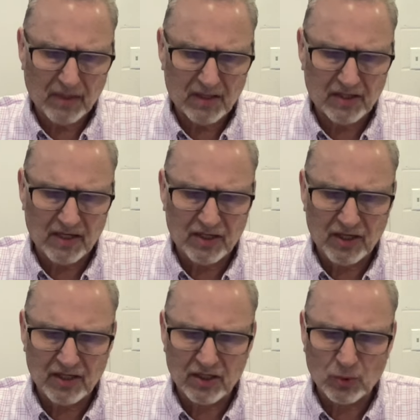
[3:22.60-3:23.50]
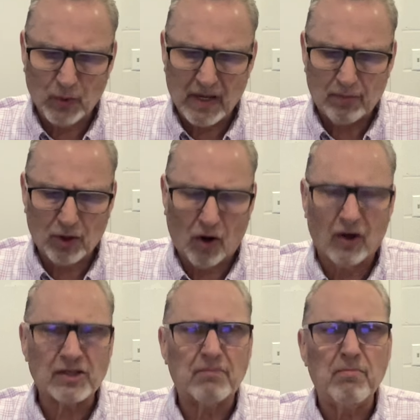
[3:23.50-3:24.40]
Seeing Jesus weep
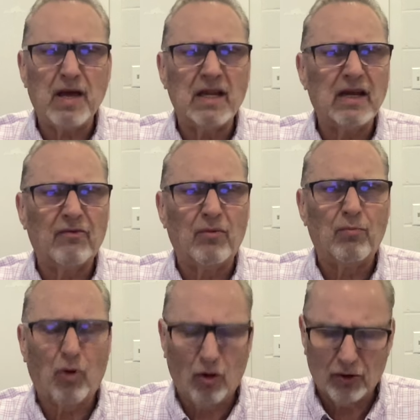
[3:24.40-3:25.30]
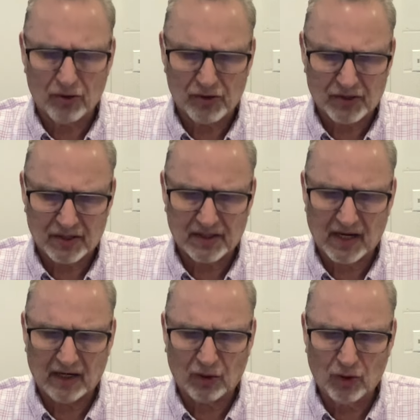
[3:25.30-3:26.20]
caused many of the mourners to
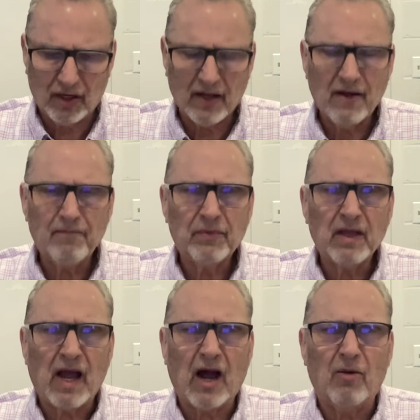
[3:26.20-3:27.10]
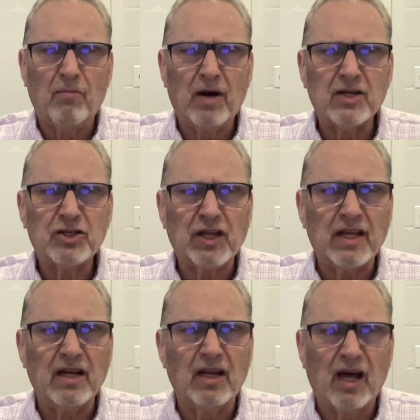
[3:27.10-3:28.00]
say, "Look how much
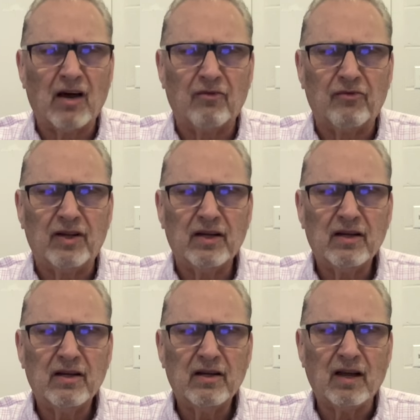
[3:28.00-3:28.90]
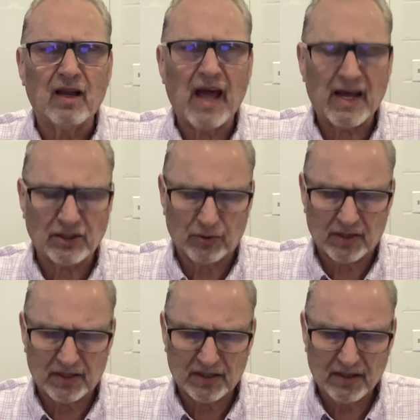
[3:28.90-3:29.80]
he loved
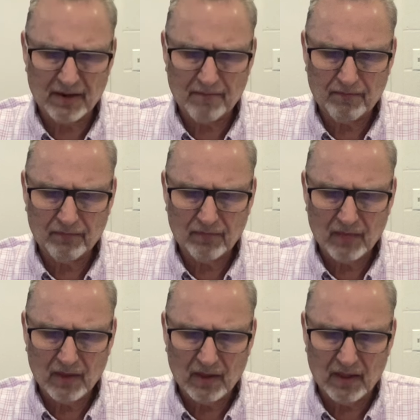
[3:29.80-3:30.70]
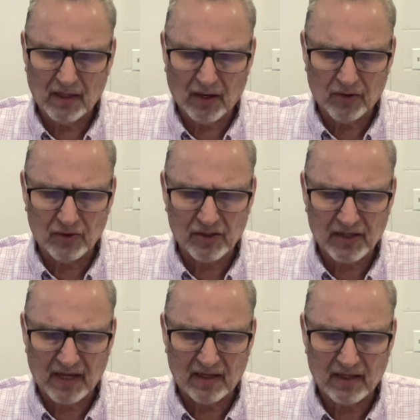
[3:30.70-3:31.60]
Lazarus." Yet others
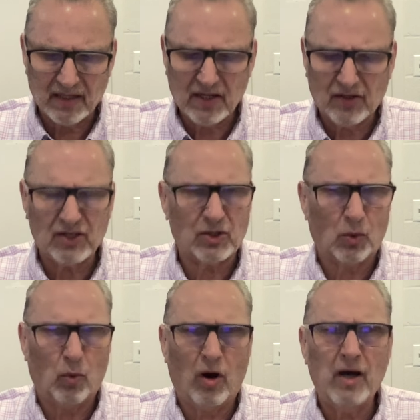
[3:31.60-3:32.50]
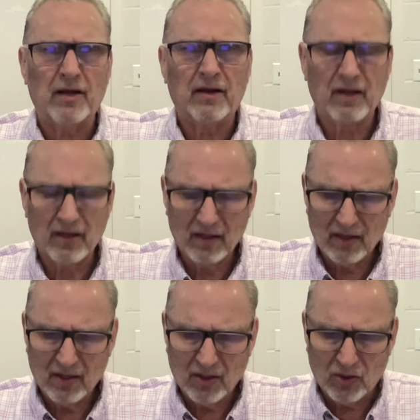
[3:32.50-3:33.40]
said, "Isn't this the one
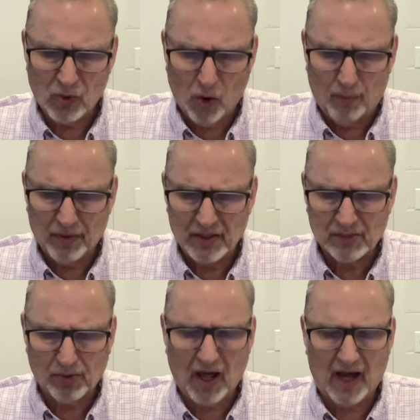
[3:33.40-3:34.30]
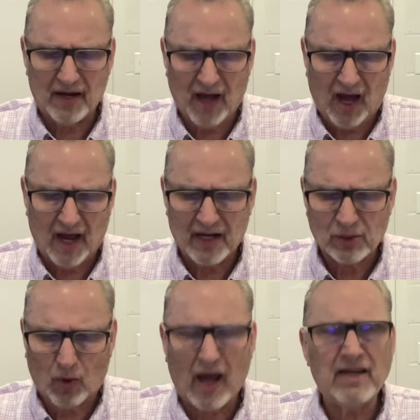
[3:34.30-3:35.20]
who opens blind
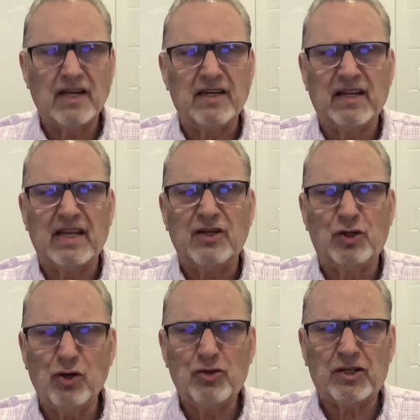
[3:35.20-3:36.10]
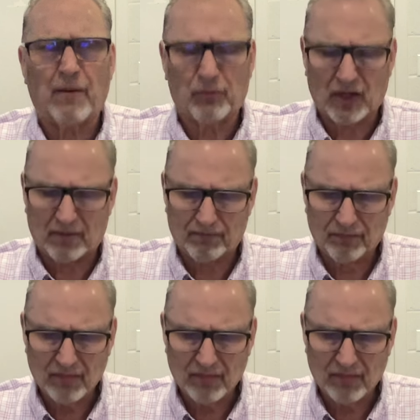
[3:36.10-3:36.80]
eyes? Why didn't he do something